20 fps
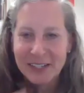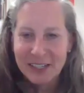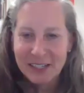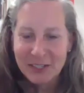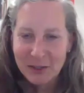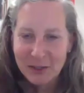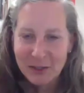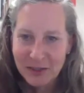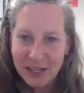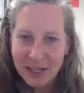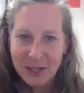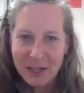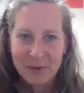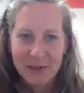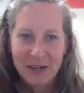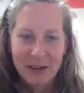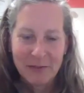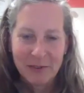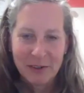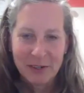Did you think you
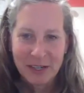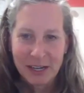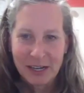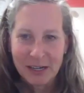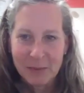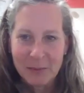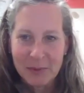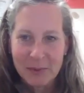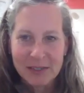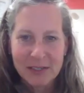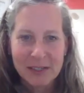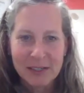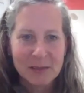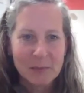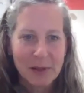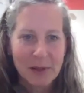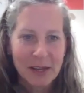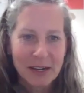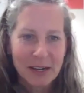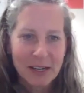would ever need a business
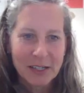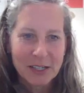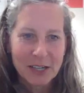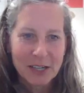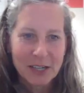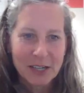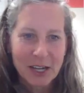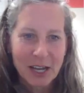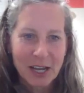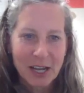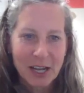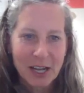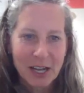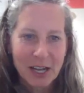plan education?